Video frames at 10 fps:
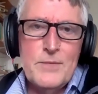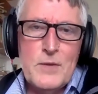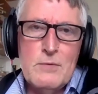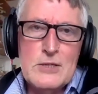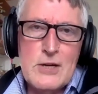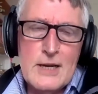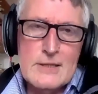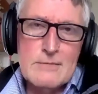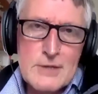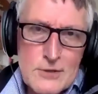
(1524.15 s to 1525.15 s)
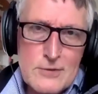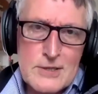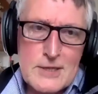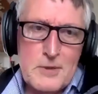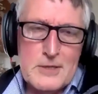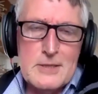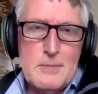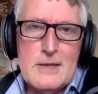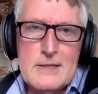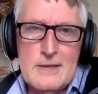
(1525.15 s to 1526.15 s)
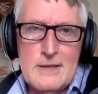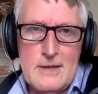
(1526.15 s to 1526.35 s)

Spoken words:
we try to reduce the possibility that